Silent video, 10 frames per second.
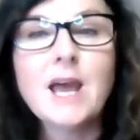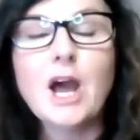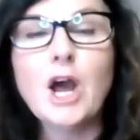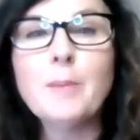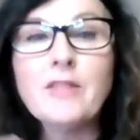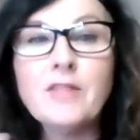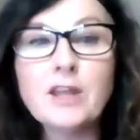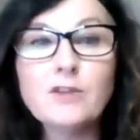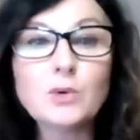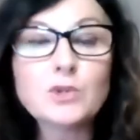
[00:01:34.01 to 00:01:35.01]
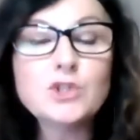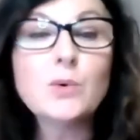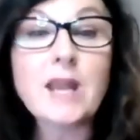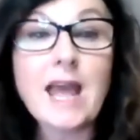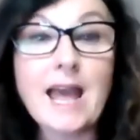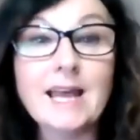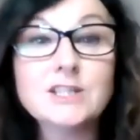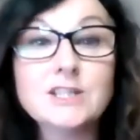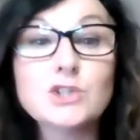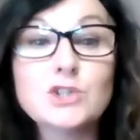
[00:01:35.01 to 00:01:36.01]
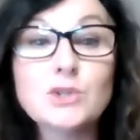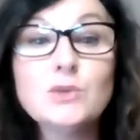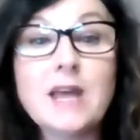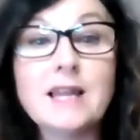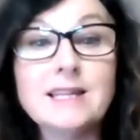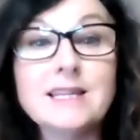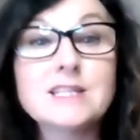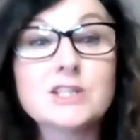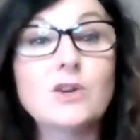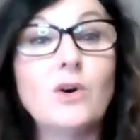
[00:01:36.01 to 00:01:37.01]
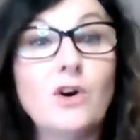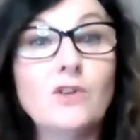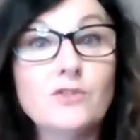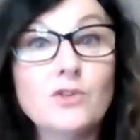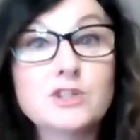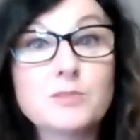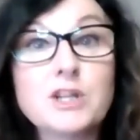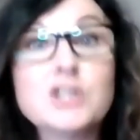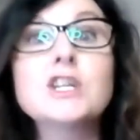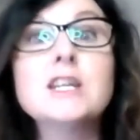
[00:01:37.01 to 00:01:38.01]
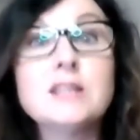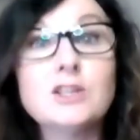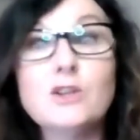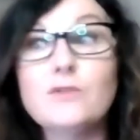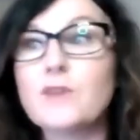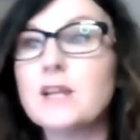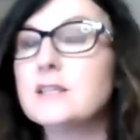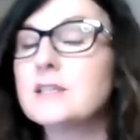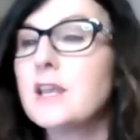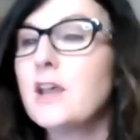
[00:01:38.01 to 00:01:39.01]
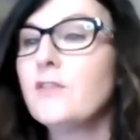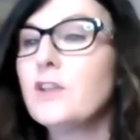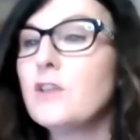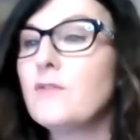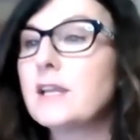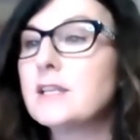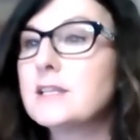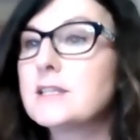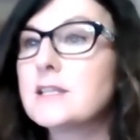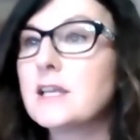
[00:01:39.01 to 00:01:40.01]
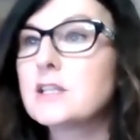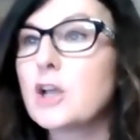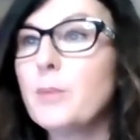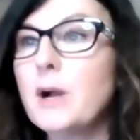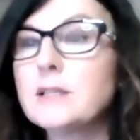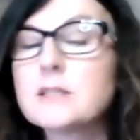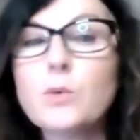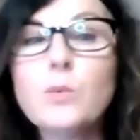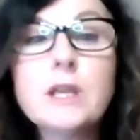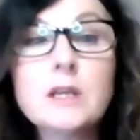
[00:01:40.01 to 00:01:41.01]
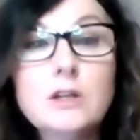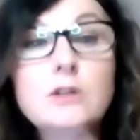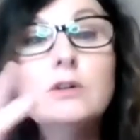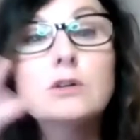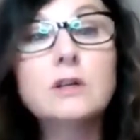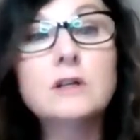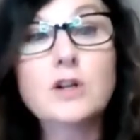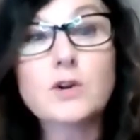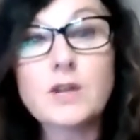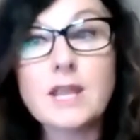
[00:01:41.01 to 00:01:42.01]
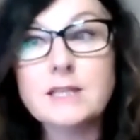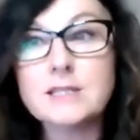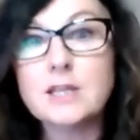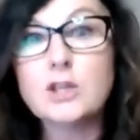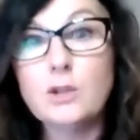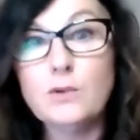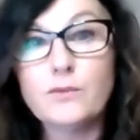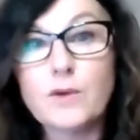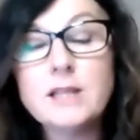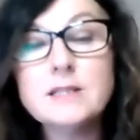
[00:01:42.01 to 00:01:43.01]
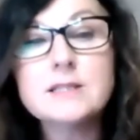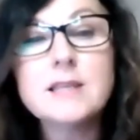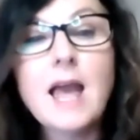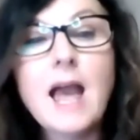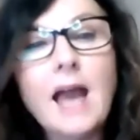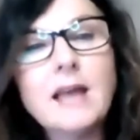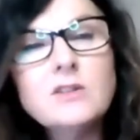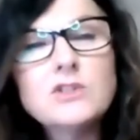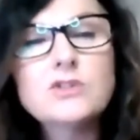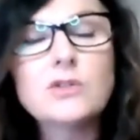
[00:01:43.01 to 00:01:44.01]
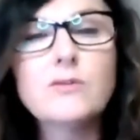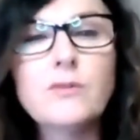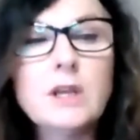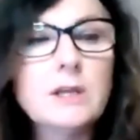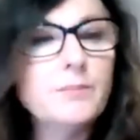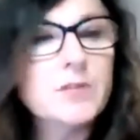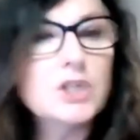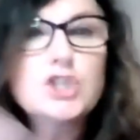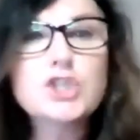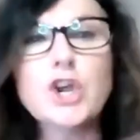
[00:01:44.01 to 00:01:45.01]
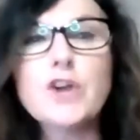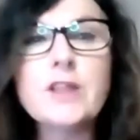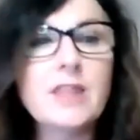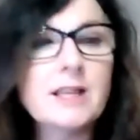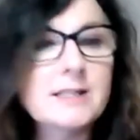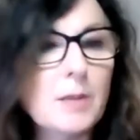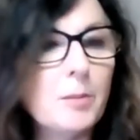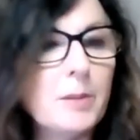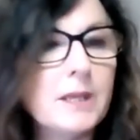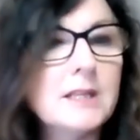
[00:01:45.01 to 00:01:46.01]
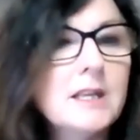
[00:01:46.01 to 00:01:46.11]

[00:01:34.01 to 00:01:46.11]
And then, of course, you can add to that list on your spreadsheet the new friends that you've added as the days go by. So we're going to look at creating new friends and sort of stirring things up a bit.